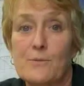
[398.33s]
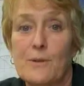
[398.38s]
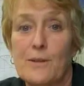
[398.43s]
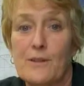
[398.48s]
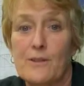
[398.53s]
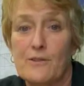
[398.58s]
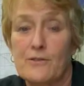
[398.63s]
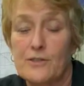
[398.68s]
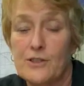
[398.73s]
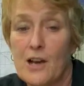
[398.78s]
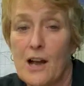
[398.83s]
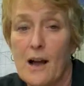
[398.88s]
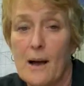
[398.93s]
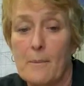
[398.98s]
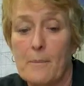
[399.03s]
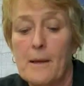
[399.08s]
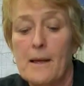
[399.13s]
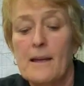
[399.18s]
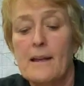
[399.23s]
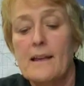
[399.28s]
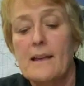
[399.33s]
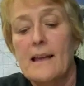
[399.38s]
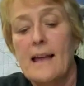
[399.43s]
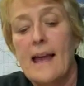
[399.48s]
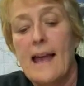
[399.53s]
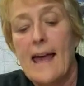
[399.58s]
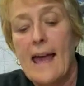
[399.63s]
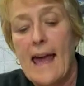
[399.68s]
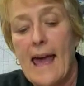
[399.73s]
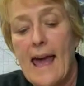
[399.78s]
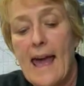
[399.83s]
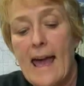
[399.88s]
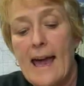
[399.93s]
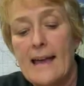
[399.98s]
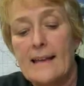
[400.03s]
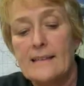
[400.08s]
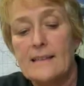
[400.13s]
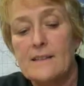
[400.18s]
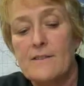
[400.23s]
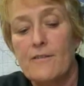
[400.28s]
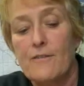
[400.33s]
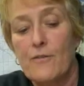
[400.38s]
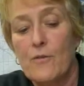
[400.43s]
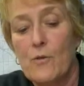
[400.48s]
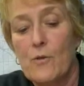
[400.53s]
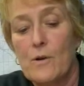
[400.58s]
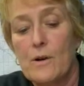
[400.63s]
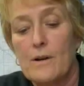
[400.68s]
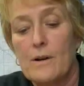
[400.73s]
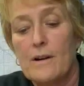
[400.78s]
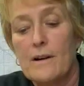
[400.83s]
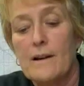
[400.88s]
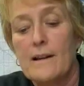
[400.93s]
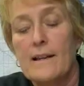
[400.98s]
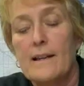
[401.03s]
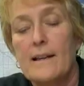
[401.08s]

with your job, ask for